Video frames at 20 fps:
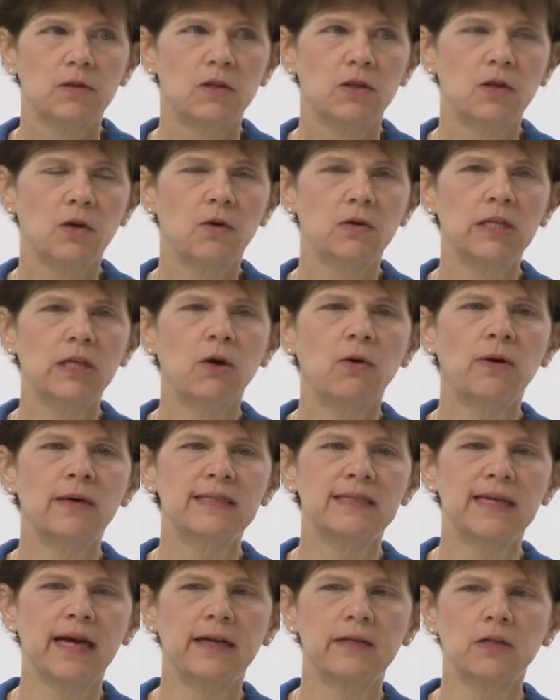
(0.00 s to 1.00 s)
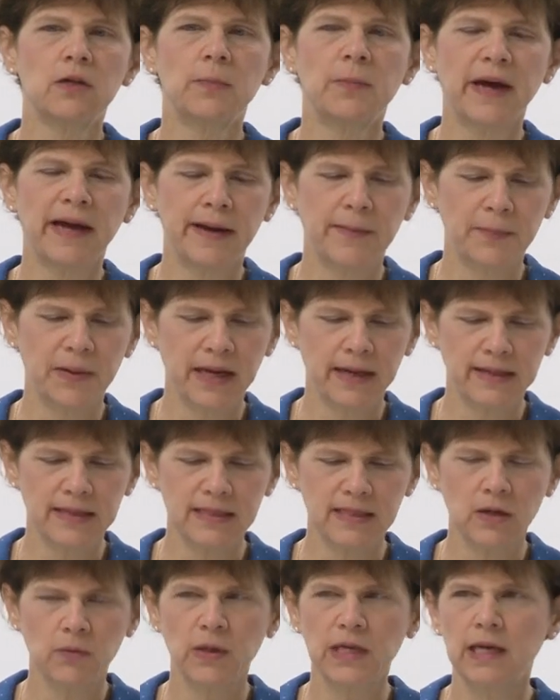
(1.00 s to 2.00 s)
The only horizontal
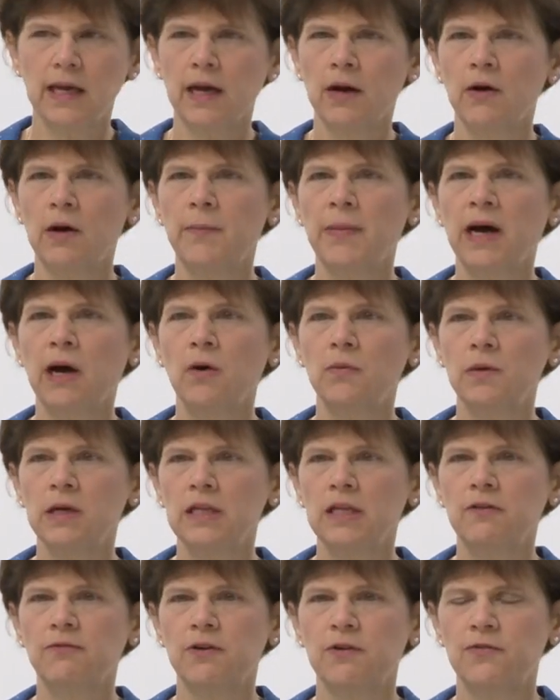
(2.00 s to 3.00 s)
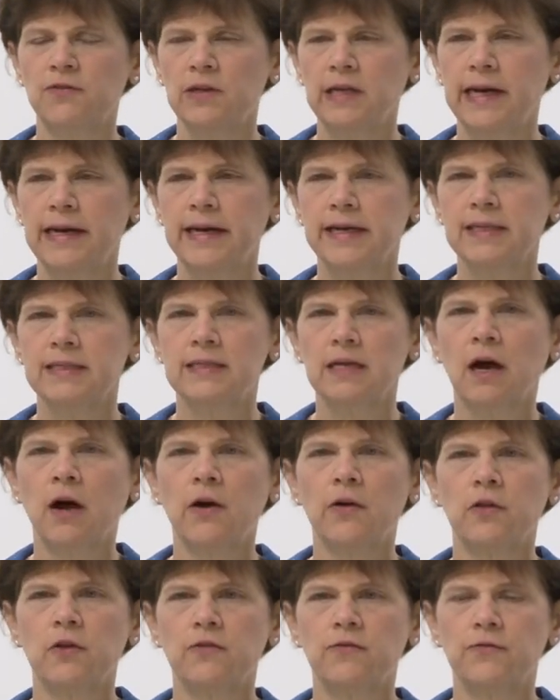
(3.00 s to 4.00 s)
bands that we care about, really, for phonetics
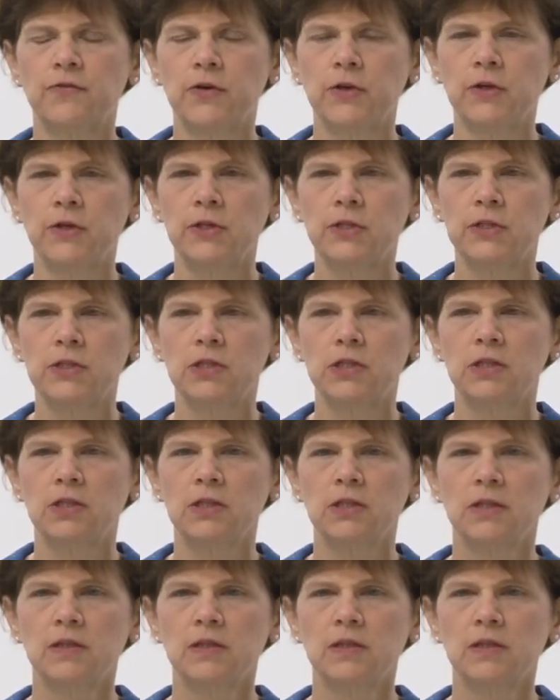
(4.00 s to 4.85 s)
are the first.